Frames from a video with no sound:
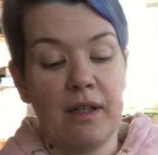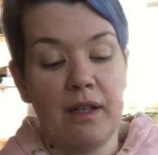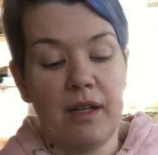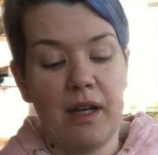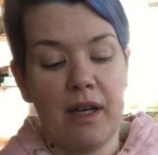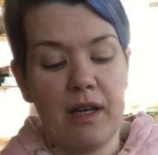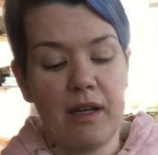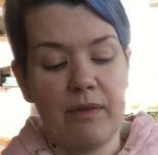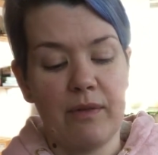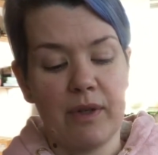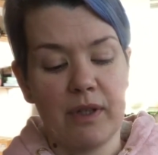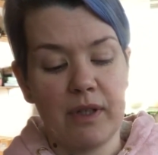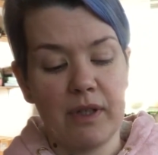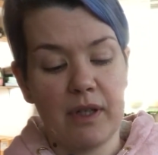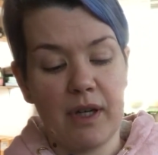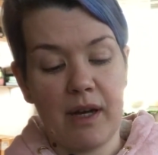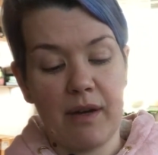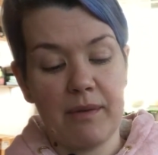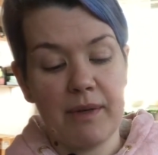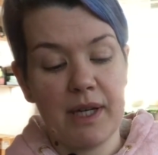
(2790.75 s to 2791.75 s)
anybody,
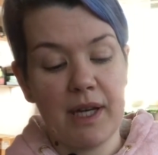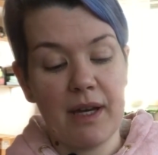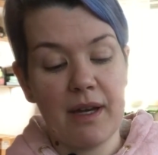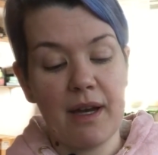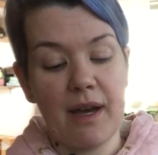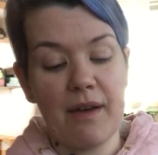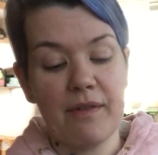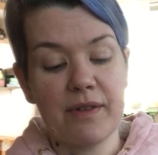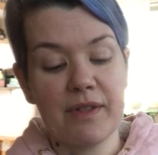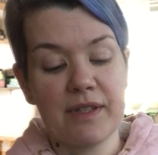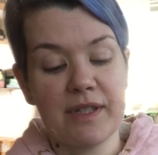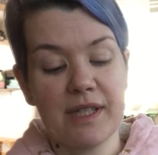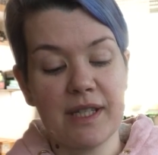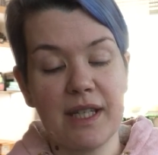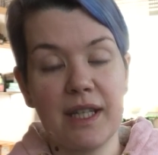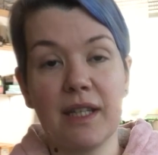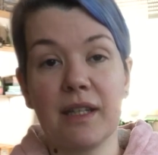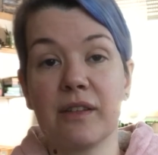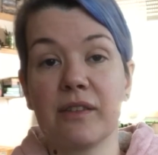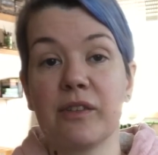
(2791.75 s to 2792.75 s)
I mean, I haven't
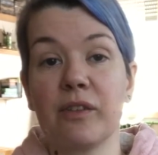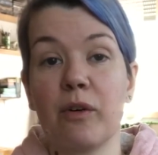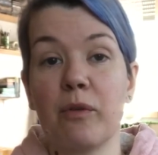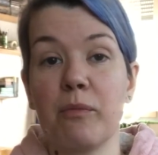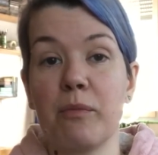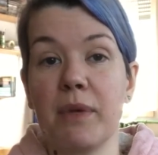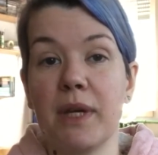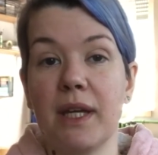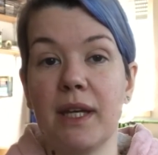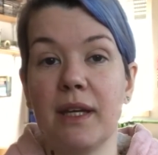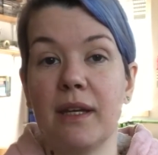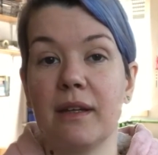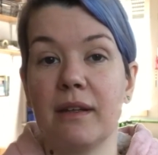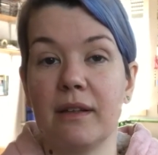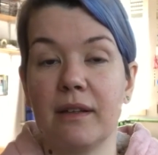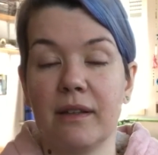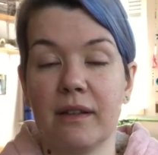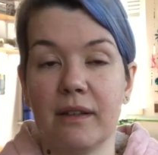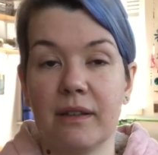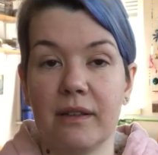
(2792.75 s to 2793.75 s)
seen a zombie
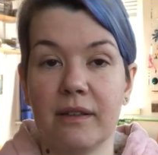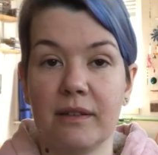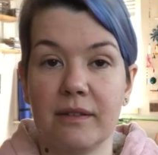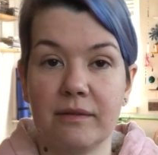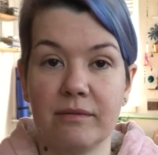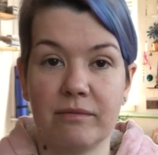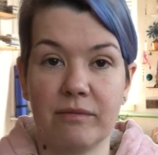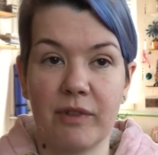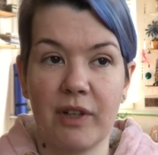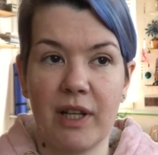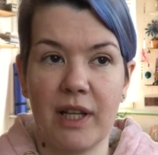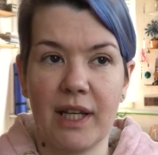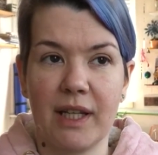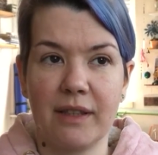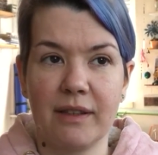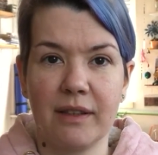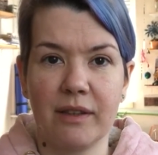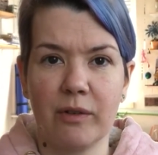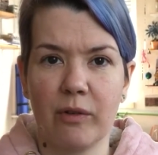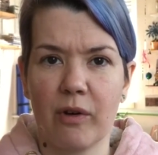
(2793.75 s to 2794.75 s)

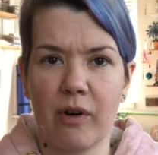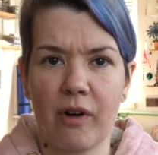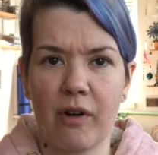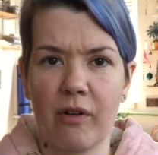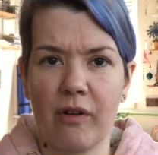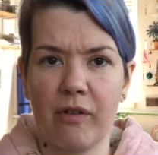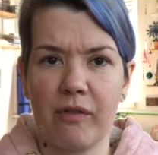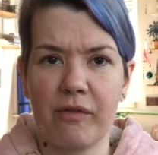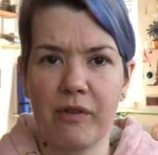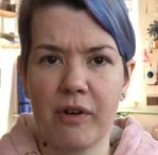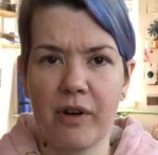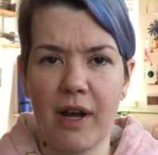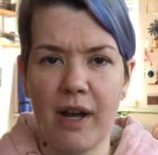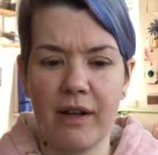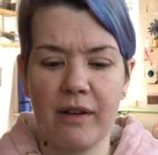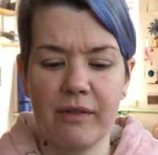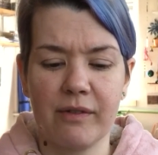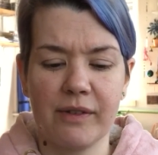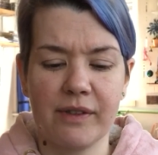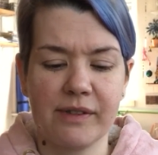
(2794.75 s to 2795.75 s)
related oracle for
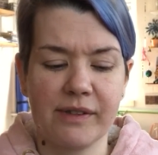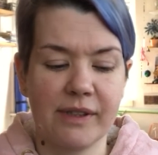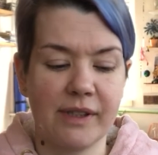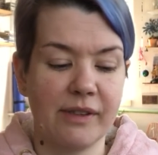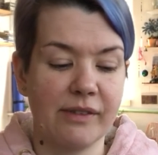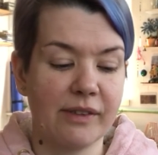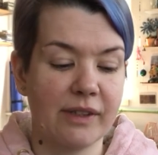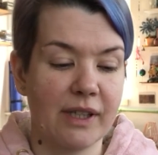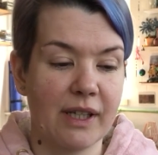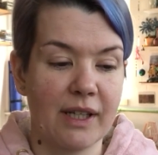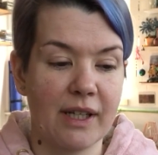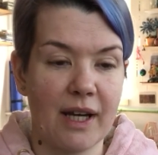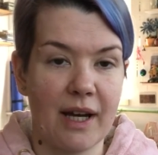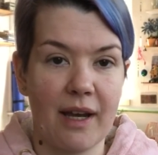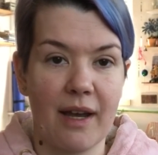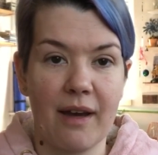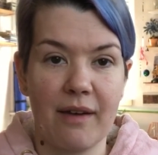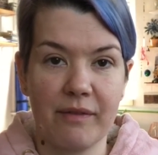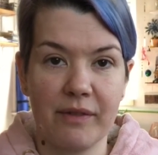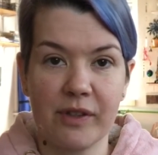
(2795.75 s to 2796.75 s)
Halloween season, and I
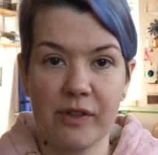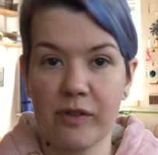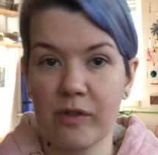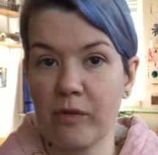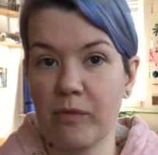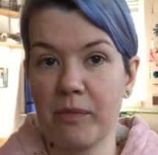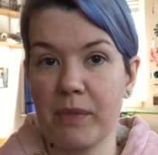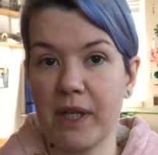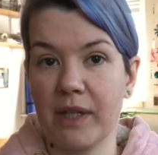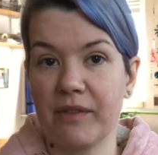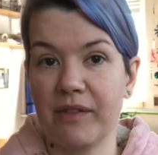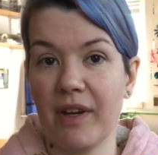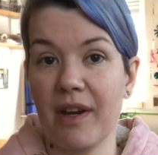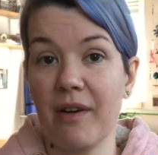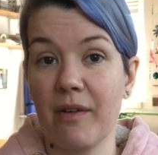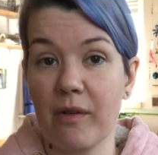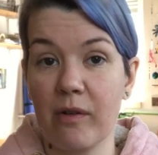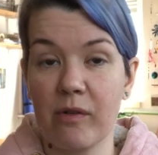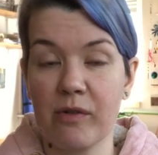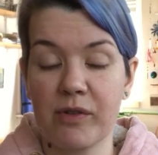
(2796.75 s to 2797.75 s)
have the zombie
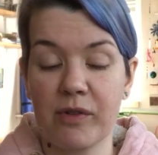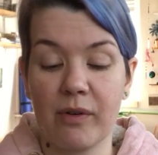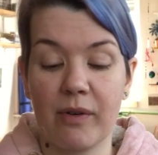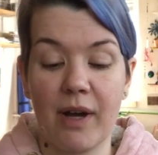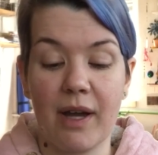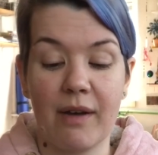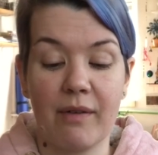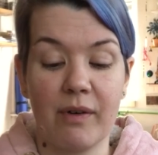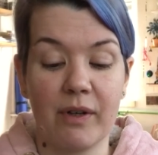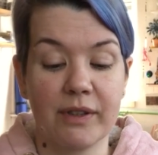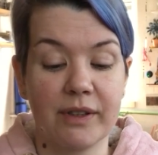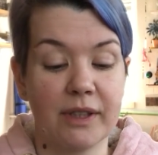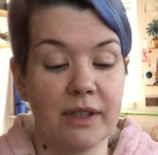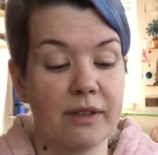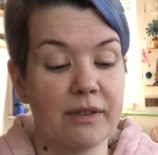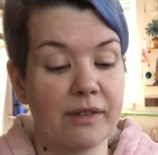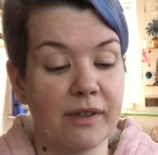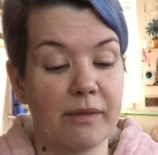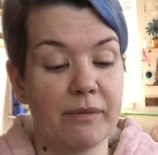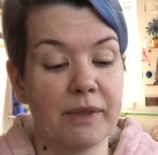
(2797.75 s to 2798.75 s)
tarot, so I
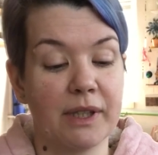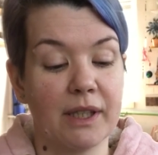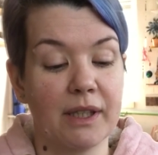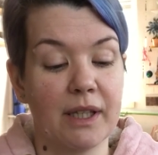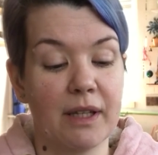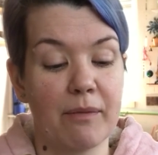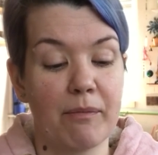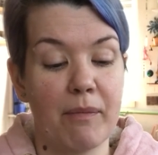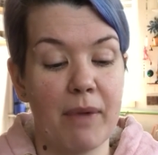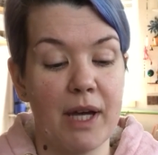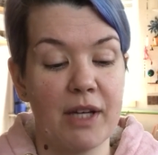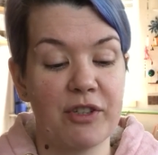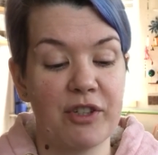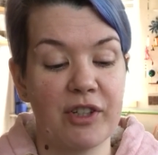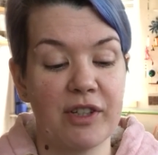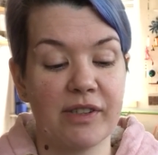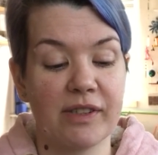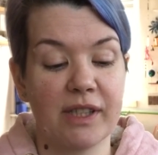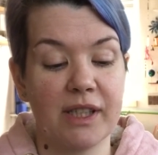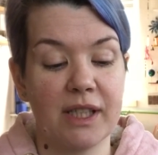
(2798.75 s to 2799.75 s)
wanted something that
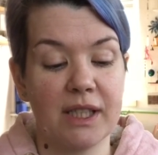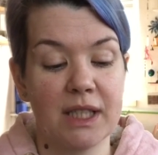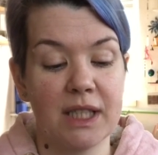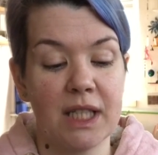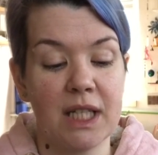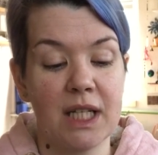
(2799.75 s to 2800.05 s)
matches it.